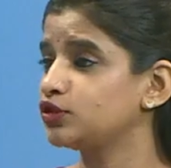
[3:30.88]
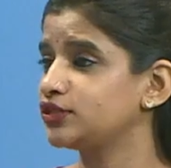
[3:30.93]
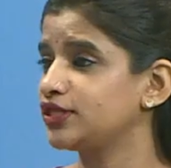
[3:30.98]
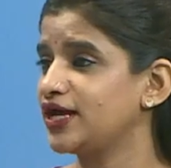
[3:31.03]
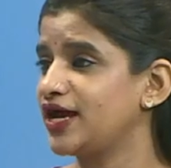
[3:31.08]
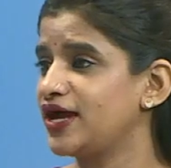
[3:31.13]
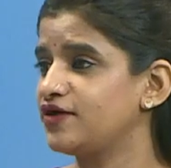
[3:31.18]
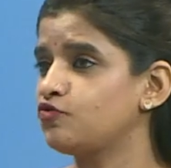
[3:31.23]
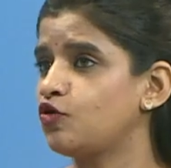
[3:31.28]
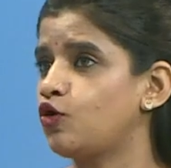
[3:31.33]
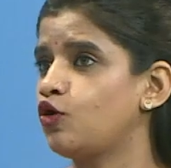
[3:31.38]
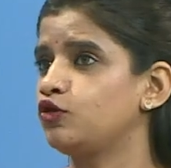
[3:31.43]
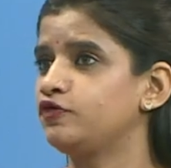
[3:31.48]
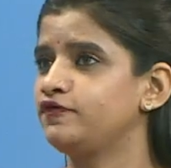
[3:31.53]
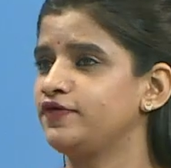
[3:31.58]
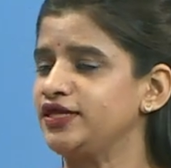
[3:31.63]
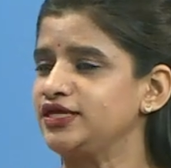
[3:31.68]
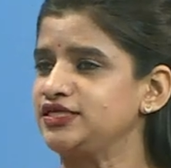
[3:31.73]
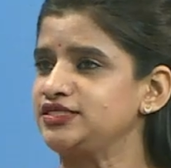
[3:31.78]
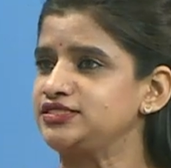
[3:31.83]
thing I've
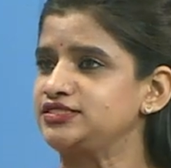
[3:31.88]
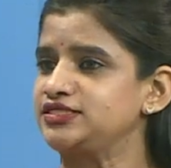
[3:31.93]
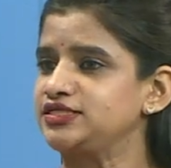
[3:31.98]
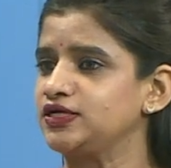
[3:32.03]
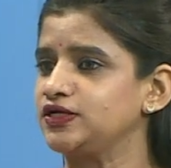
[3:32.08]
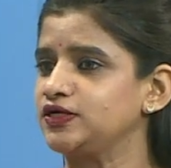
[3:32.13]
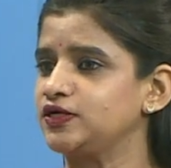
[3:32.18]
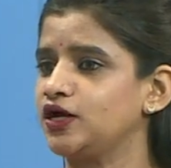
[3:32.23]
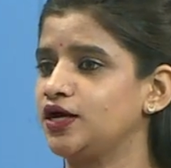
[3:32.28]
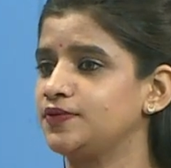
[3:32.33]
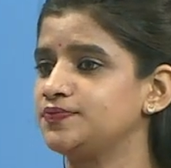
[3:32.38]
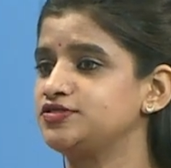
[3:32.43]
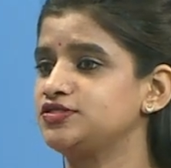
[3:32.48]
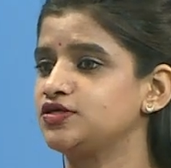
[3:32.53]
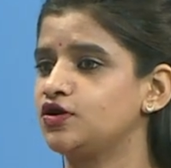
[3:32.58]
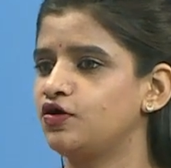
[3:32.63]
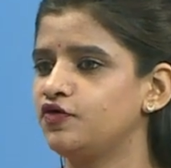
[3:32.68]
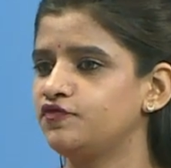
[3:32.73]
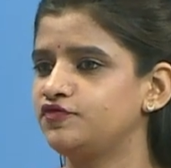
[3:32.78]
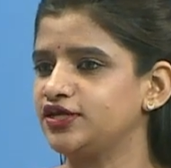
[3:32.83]
always
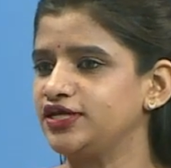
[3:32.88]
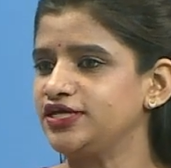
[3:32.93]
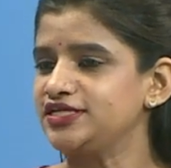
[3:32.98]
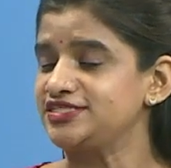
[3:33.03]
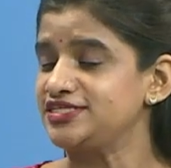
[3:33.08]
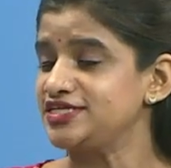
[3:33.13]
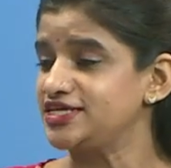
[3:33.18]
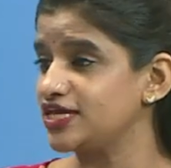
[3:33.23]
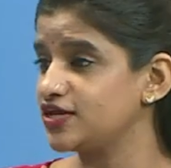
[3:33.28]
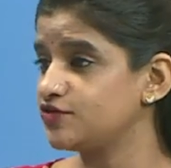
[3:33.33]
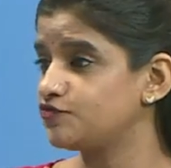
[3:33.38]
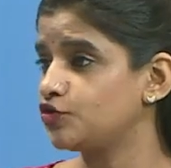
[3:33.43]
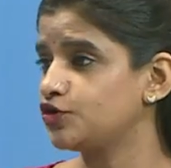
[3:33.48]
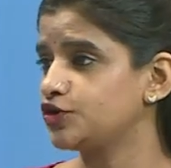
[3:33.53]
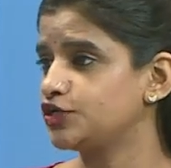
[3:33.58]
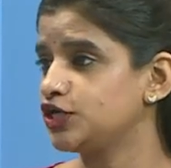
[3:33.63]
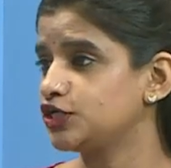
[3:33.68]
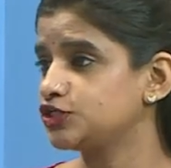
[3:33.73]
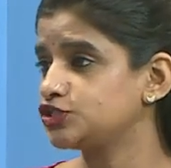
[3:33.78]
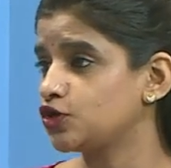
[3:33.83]
observed is seeking for
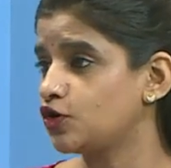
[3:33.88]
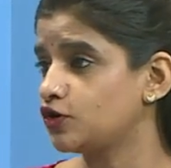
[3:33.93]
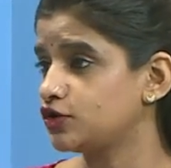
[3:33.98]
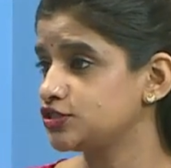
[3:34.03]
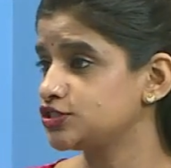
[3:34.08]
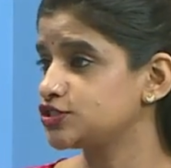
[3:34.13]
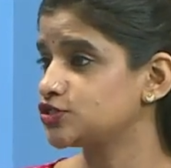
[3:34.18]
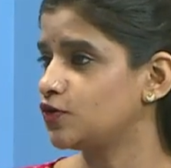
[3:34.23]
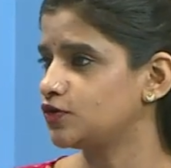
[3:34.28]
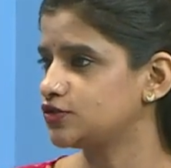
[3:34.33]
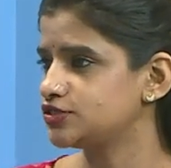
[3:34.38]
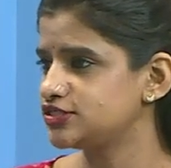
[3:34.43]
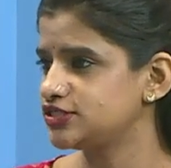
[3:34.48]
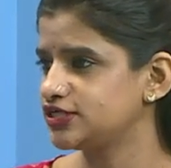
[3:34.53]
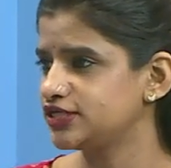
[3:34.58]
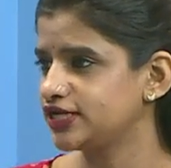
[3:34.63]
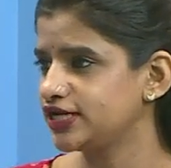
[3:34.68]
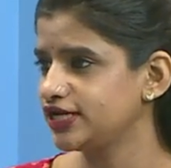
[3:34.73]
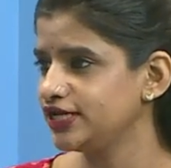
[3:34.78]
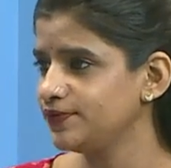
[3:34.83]
reassurance
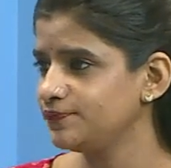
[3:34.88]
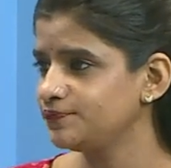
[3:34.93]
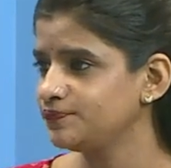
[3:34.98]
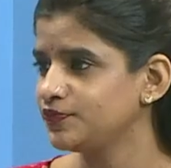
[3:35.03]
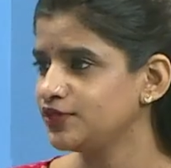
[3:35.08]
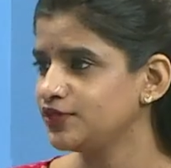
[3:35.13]
constantly.